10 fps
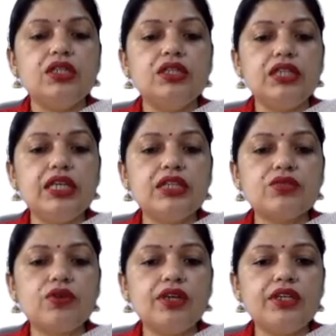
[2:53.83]
These
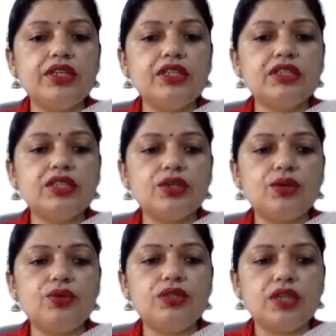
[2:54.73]
qualities
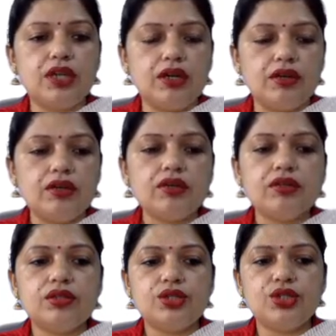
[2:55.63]
include color,
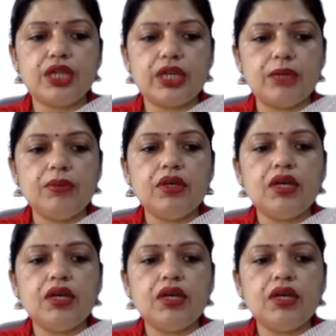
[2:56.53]
shape,